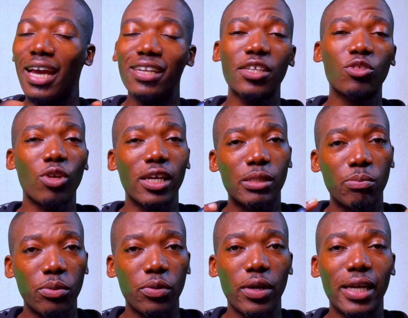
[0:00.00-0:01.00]
are likely to
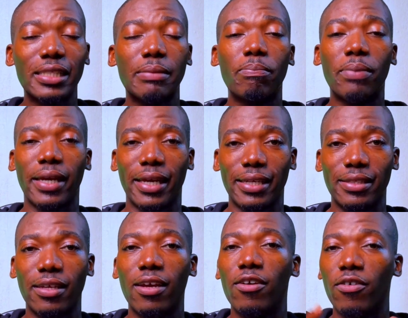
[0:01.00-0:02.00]
experience
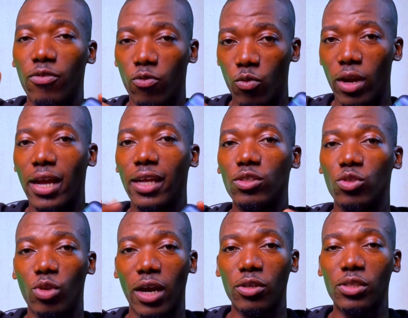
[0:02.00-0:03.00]
pain when
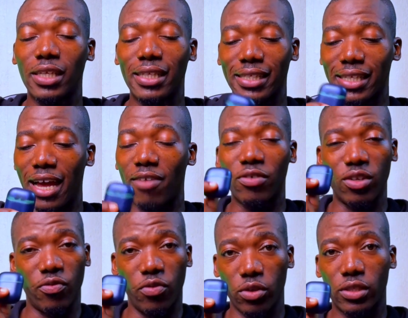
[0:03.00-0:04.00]
you are using this guy for the
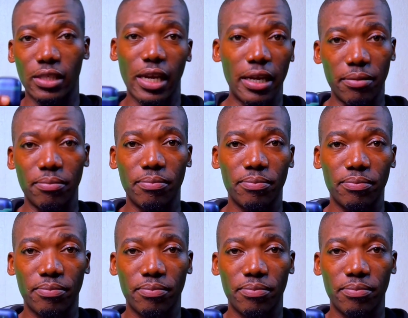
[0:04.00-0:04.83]
first time. This won't